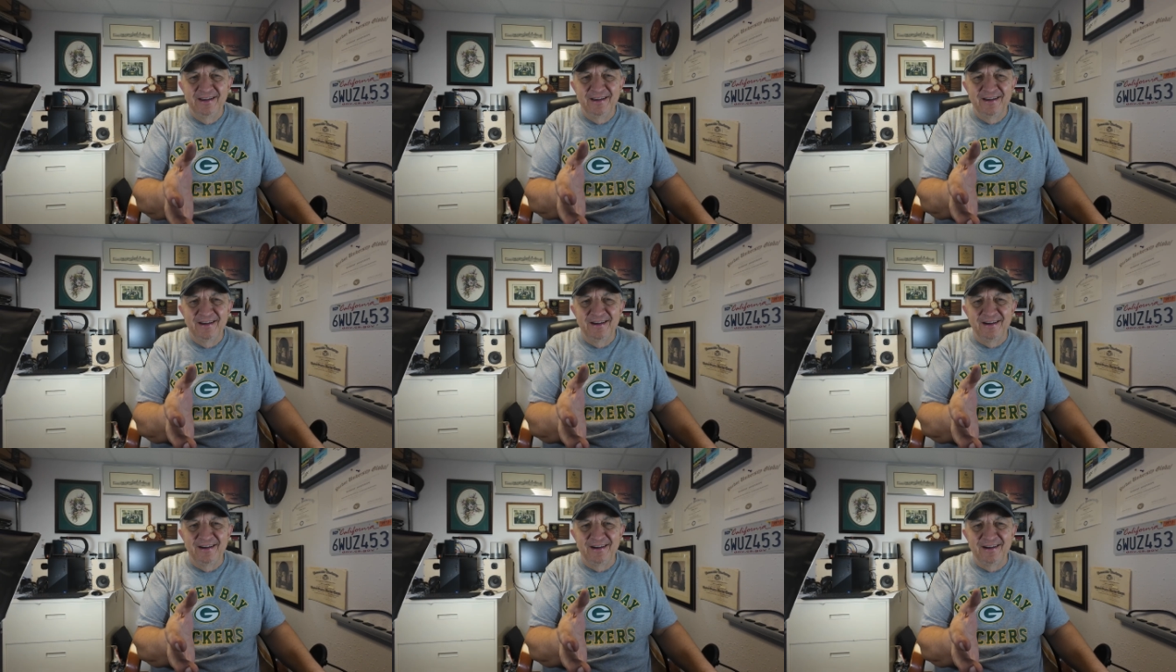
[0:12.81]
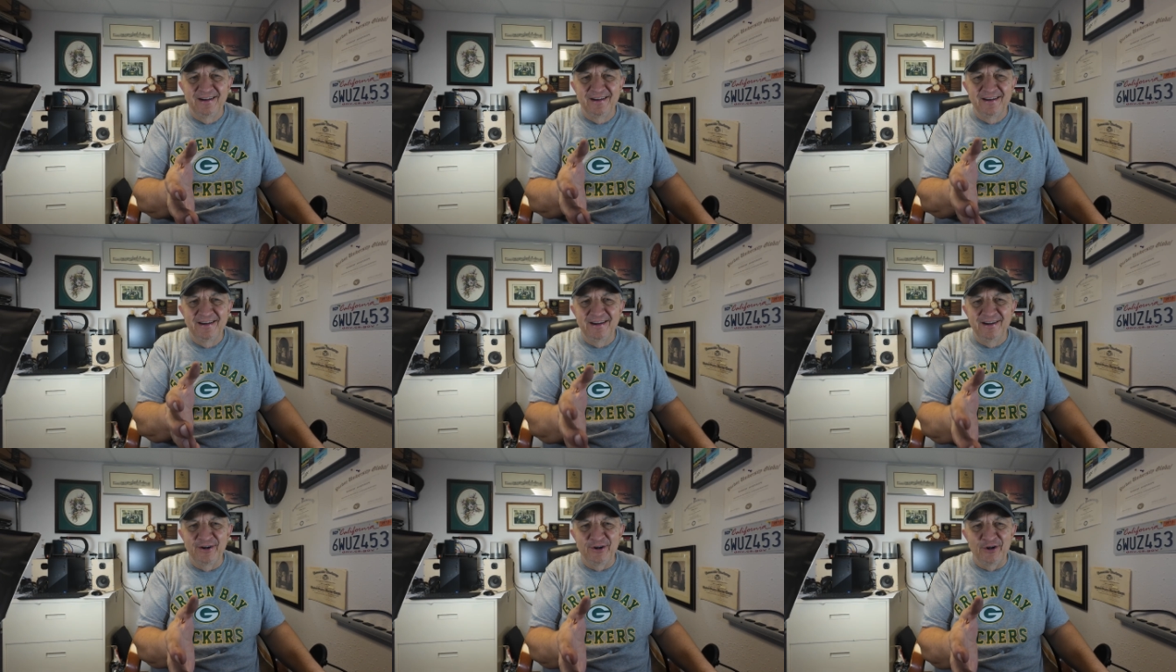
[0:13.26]

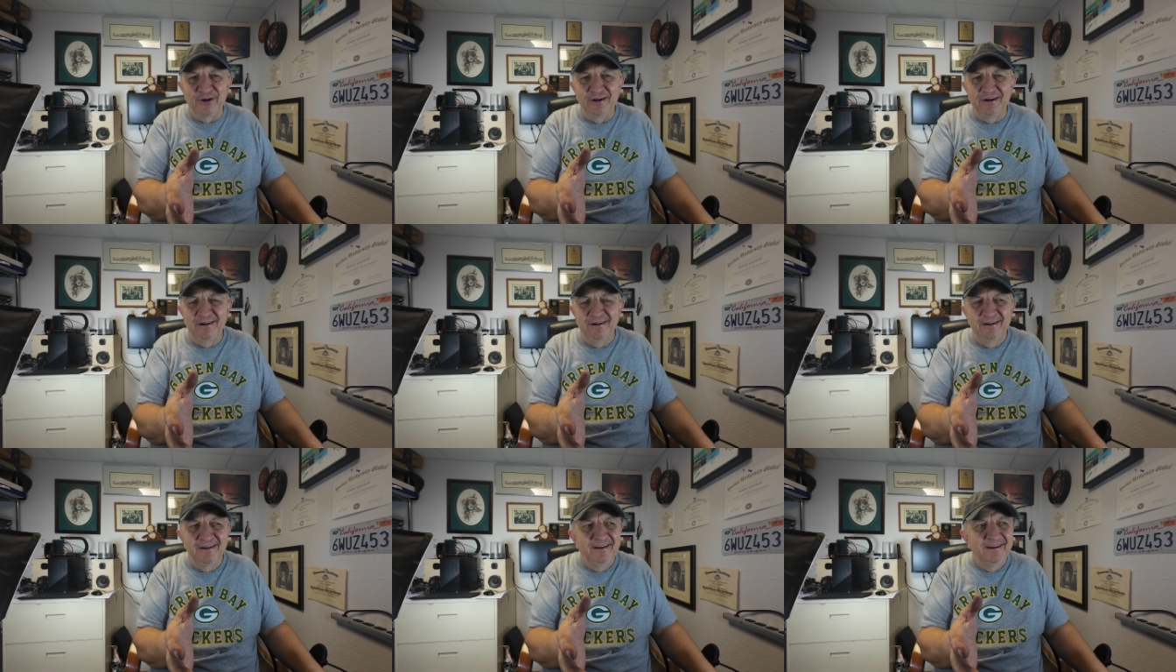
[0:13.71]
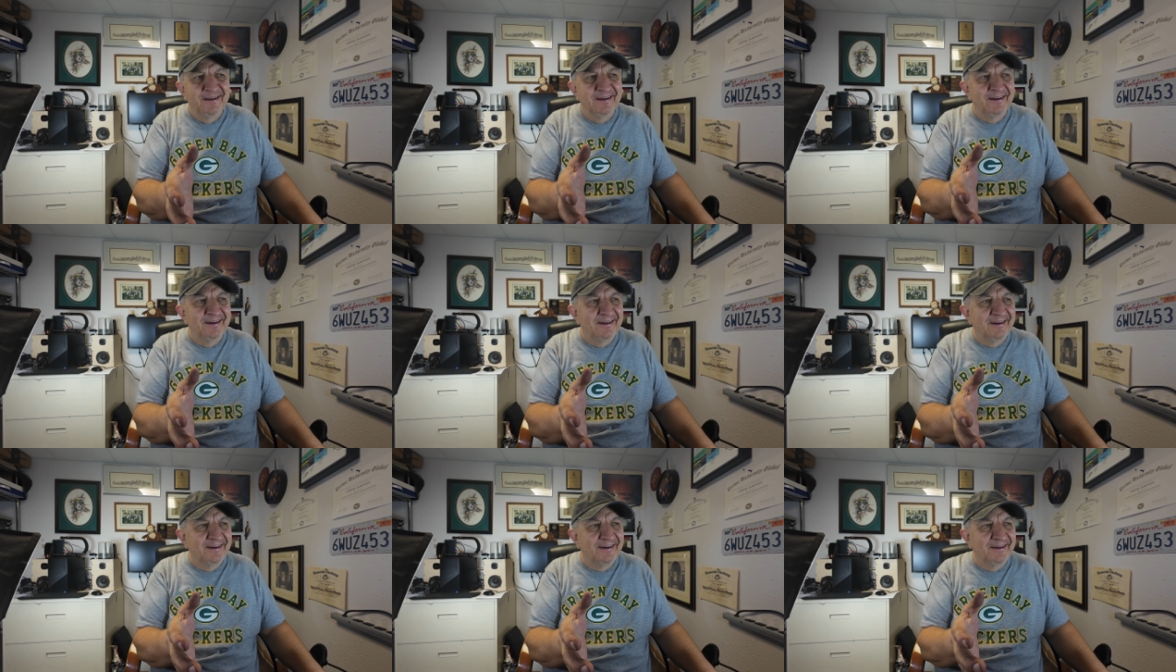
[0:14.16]
here,
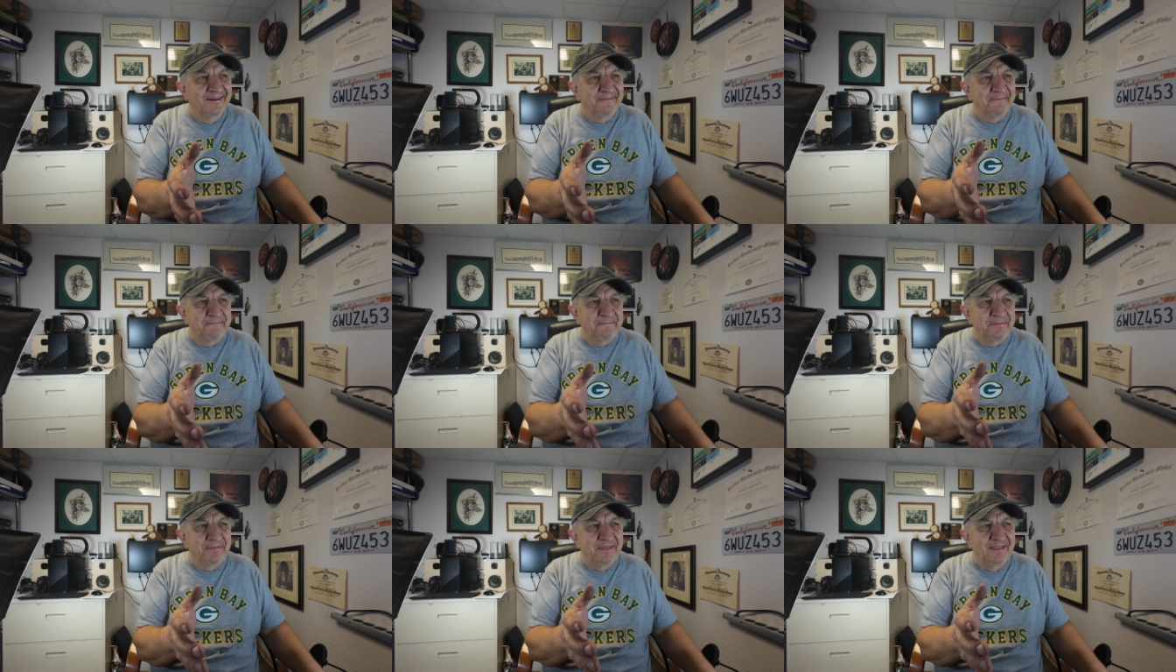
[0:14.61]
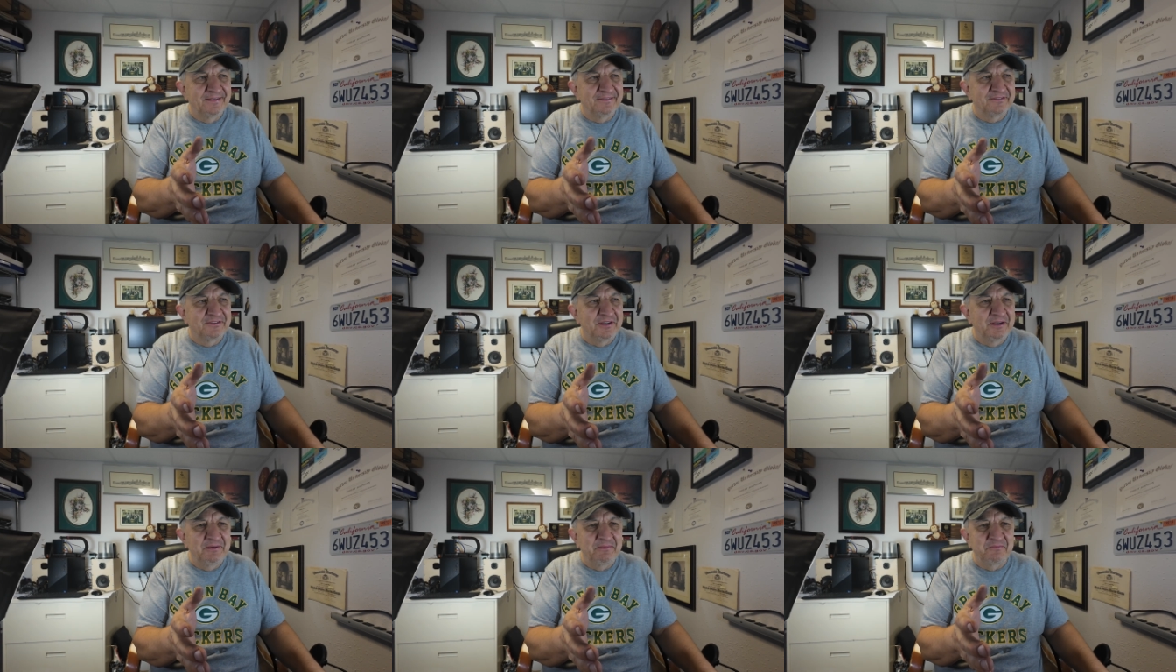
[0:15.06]
it
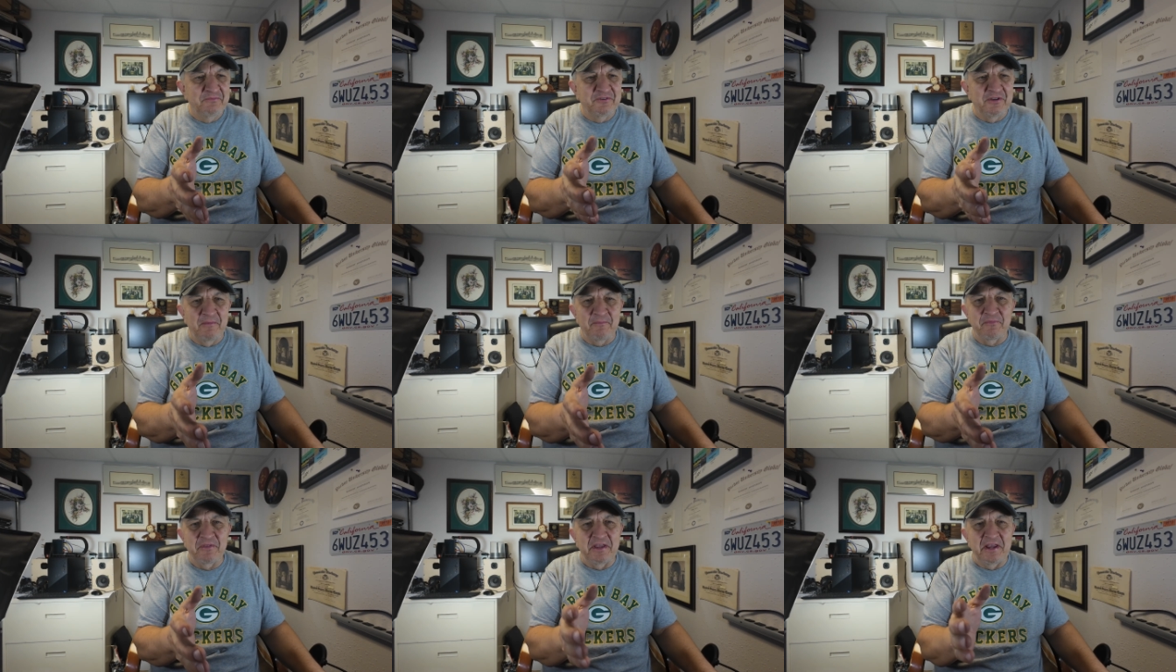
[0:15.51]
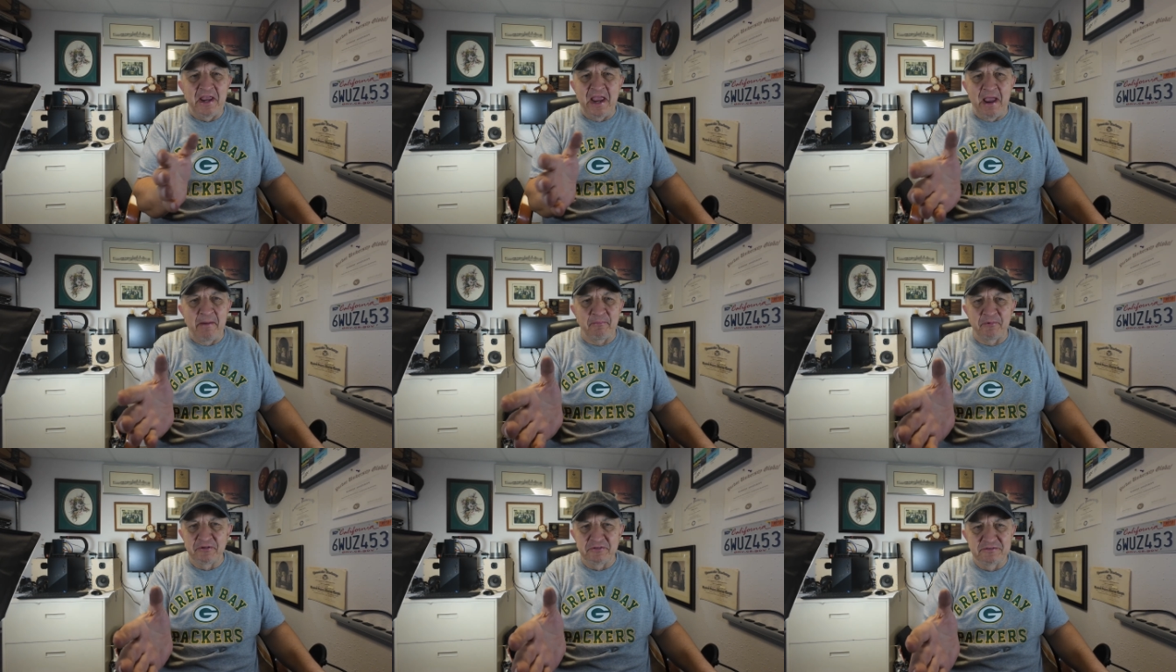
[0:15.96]
seems something
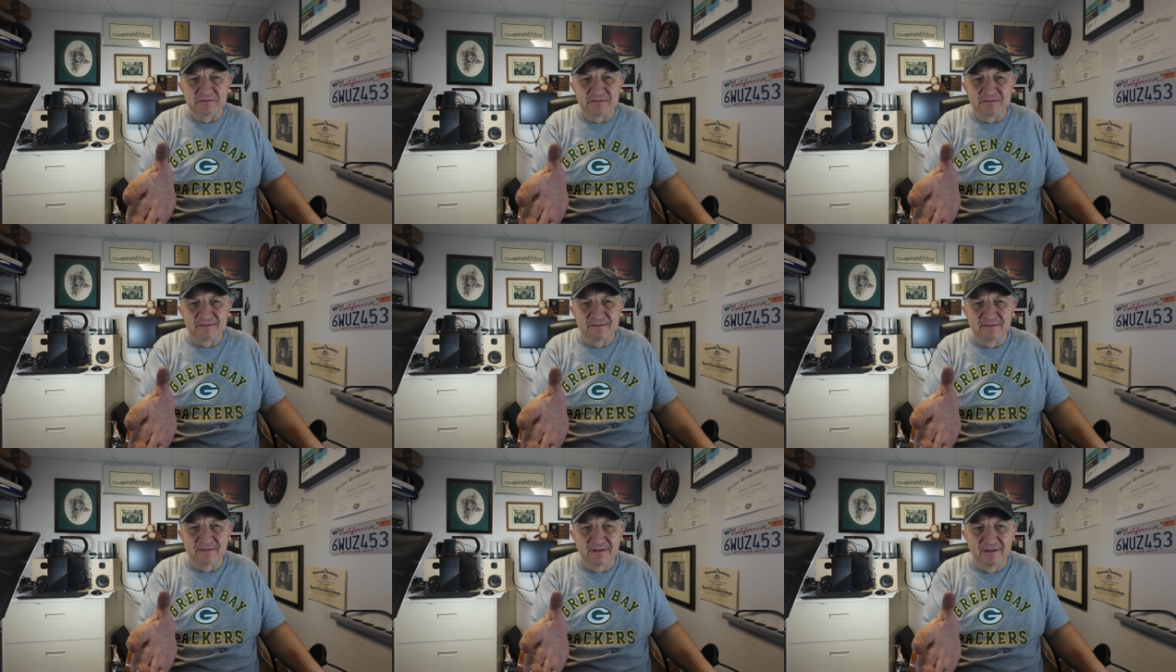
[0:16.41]
happens.